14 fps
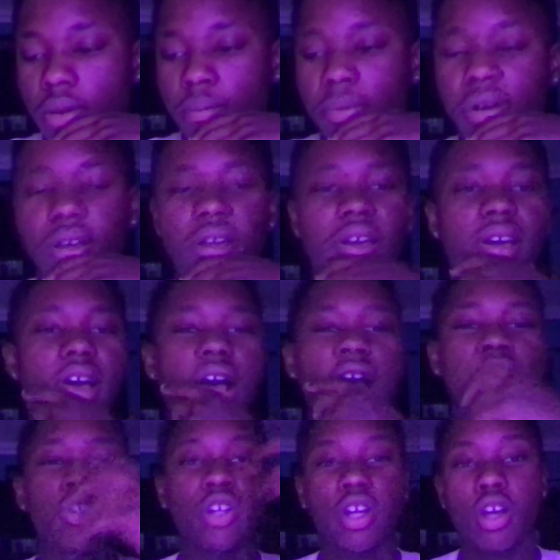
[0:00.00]
But I
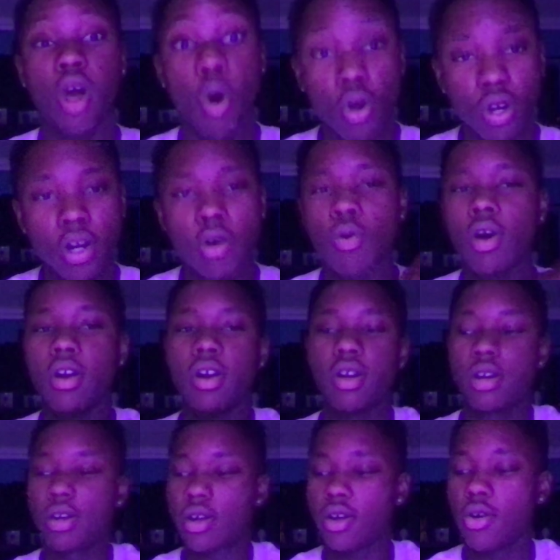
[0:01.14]
drink coconut
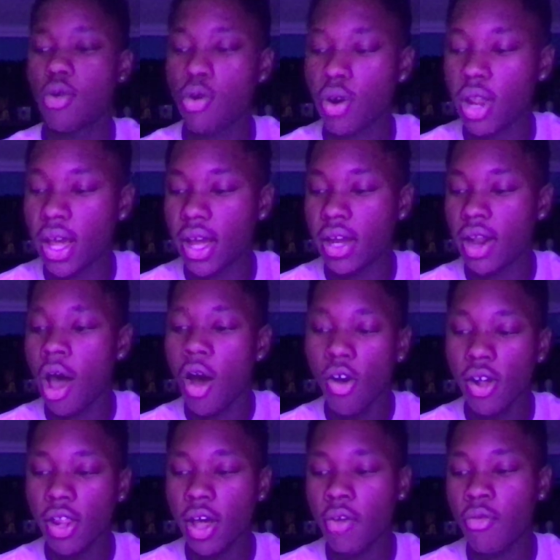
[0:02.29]
water or like an
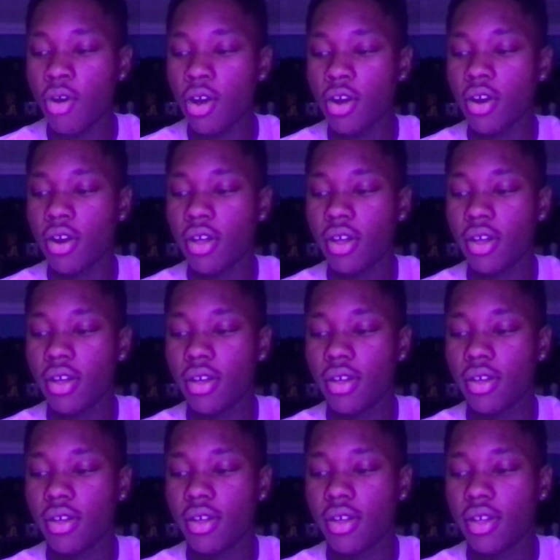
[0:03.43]
alkaline water,
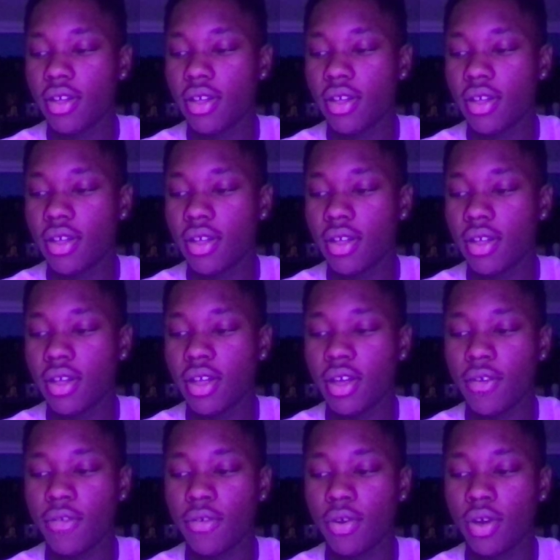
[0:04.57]
and I
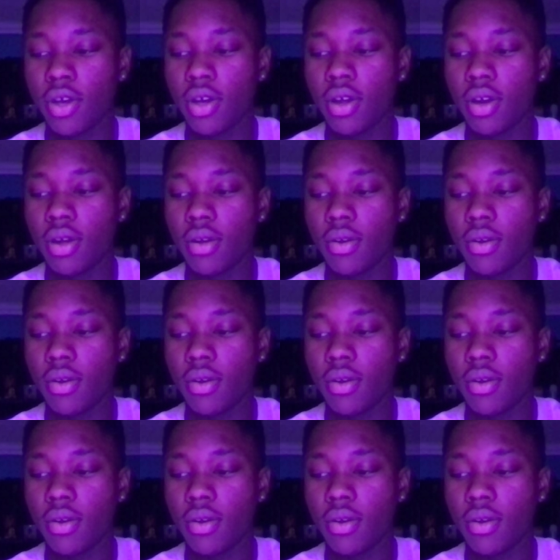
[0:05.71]
feel good.